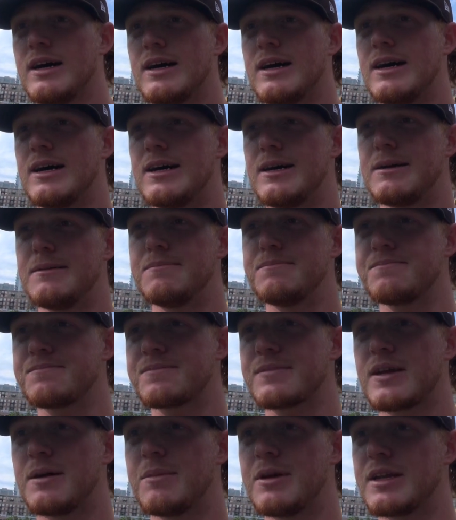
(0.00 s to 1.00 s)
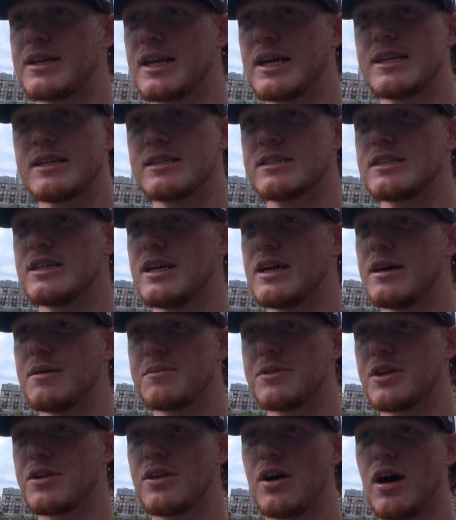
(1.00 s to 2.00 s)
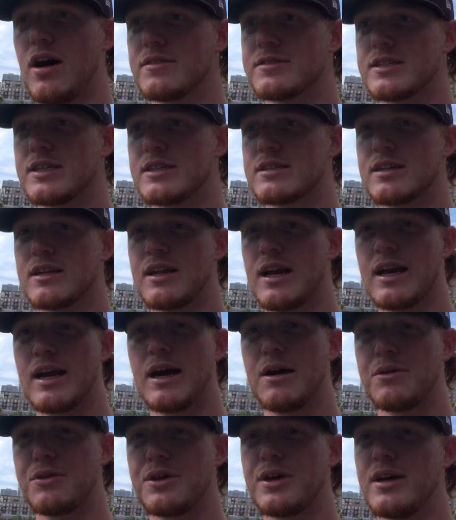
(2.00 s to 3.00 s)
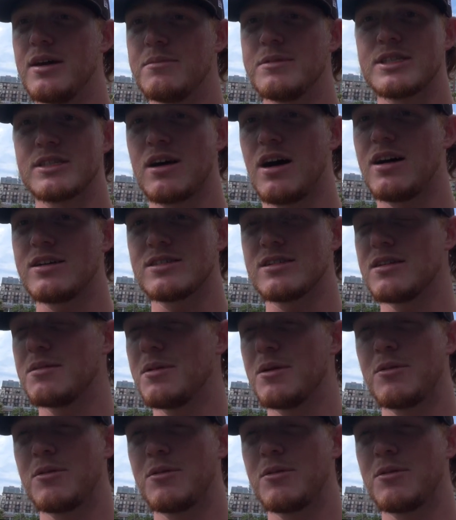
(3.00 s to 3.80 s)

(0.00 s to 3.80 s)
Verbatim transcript: um, I mean, getting to see him during the off season, hang out with him is awesome.